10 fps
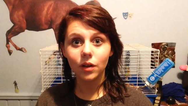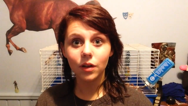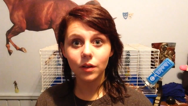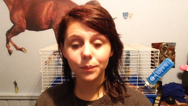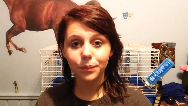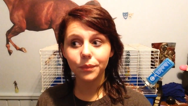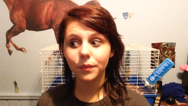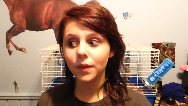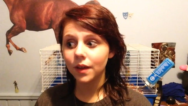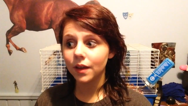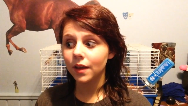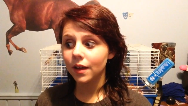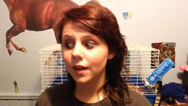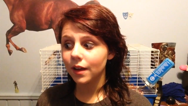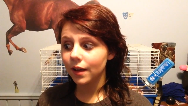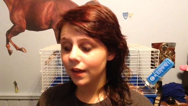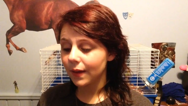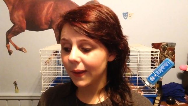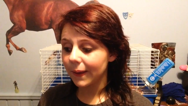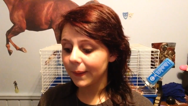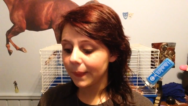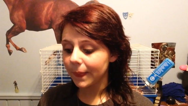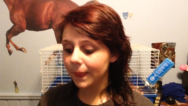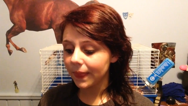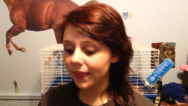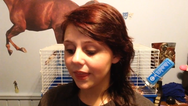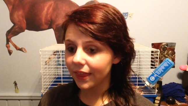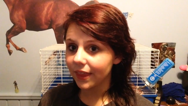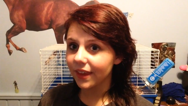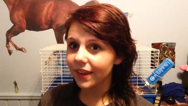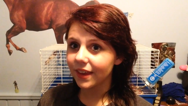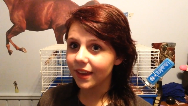[no speech]